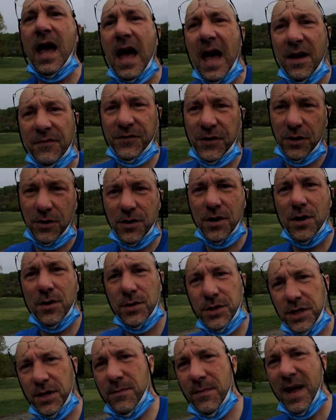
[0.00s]
After your
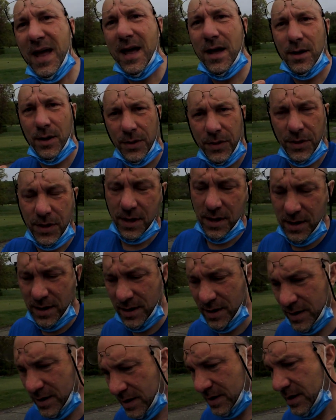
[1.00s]
nose and mouth,
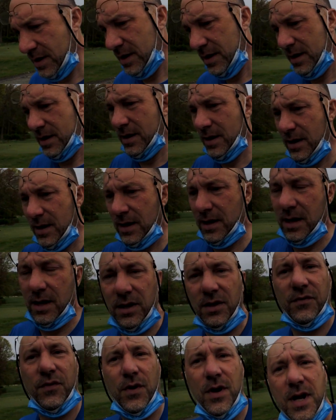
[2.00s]

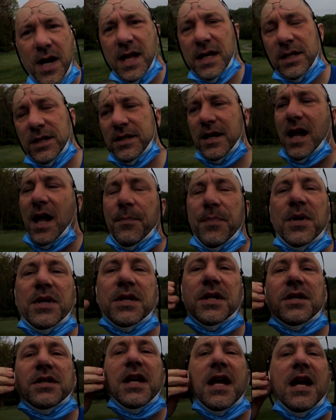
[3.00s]
the very next stop is
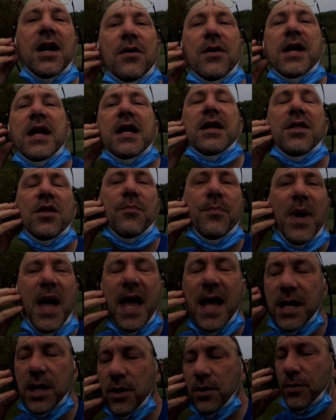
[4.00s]
this area in the
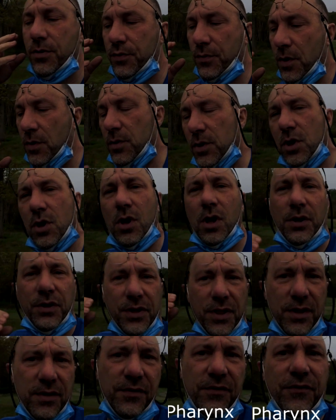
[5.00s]
back of your throat
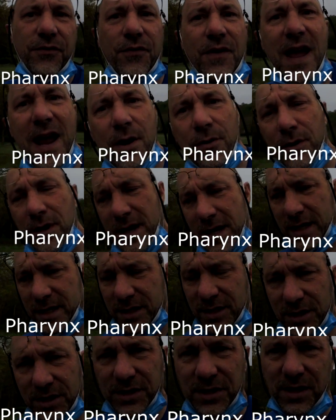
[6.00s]
called the
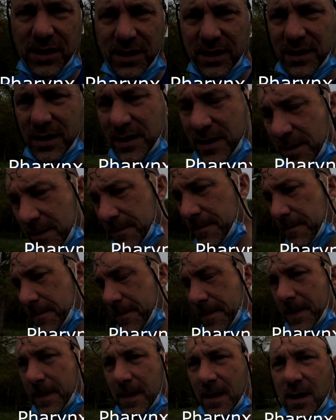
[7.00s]
pharynx.
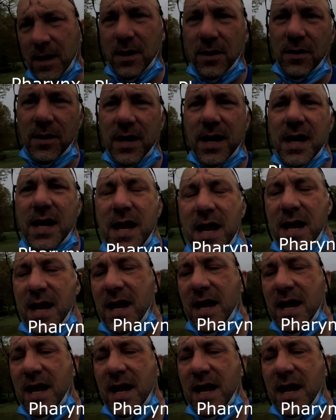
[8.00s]
All right?